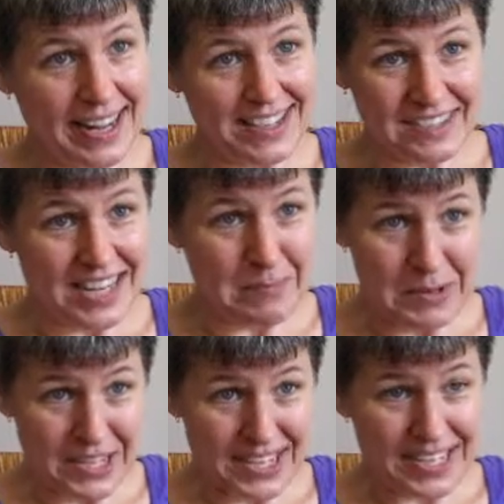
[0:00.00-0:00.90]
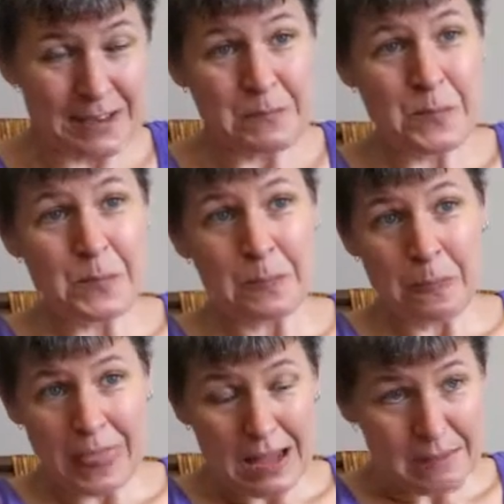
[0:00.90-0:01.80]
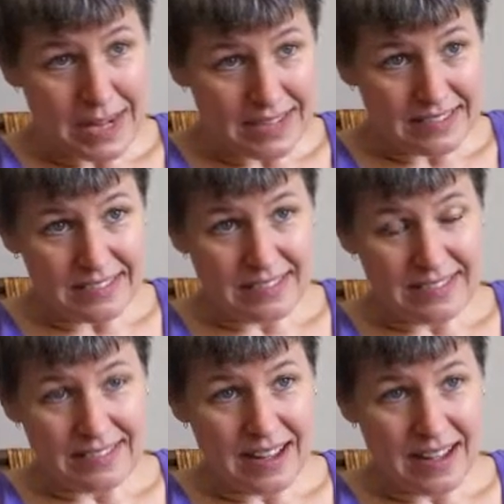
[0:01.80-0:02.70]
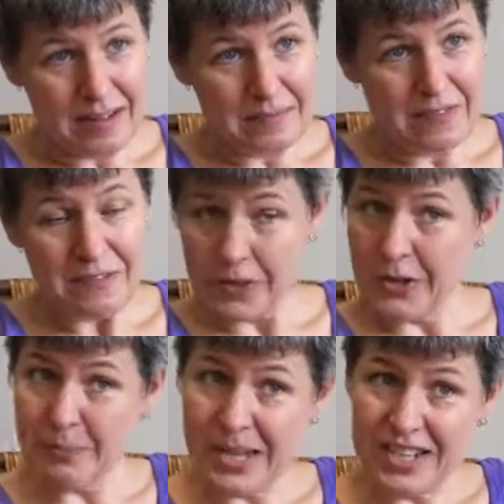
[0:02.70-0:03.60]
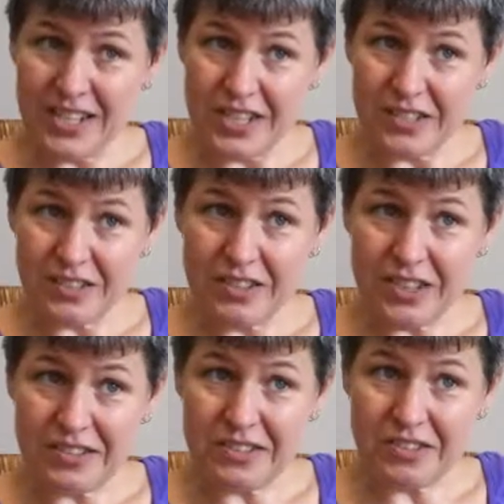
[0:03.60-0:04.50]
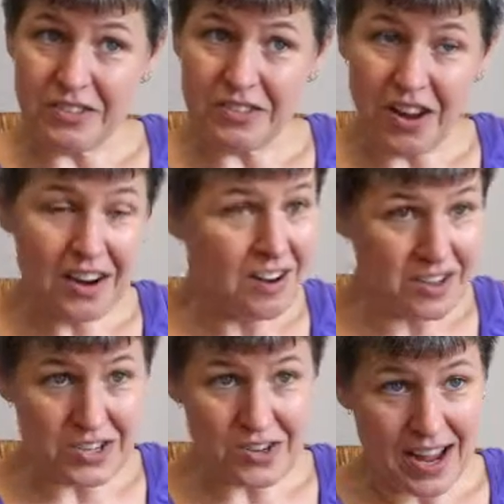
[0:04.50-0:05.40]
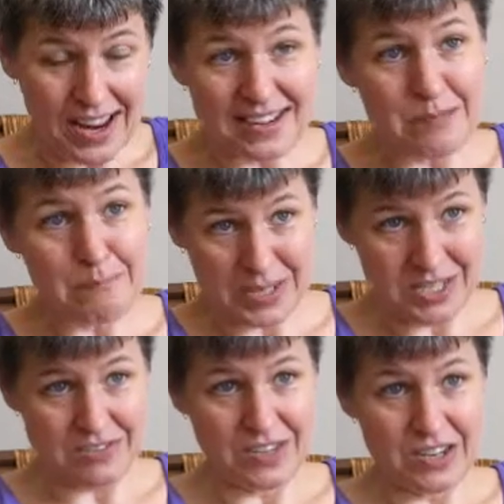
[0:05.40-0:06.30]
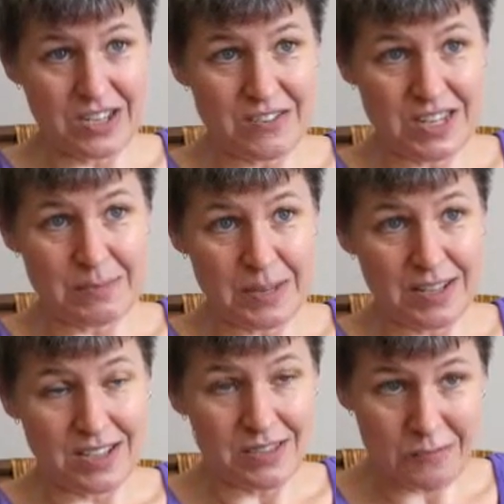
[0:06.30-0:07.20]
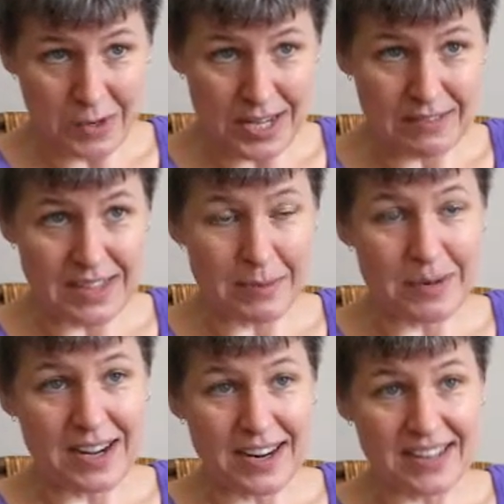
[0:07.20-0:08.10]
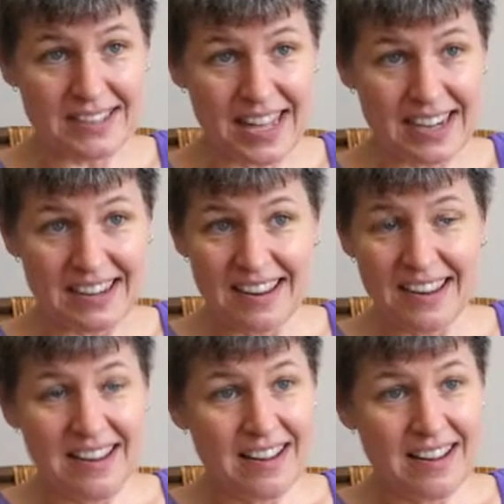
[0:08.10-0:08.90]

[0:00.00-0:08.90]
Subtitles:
eggs, right? I'm good at it. My first PhD student, Justin Souchon, also had a bunch of years of experience of working with Abracatus then,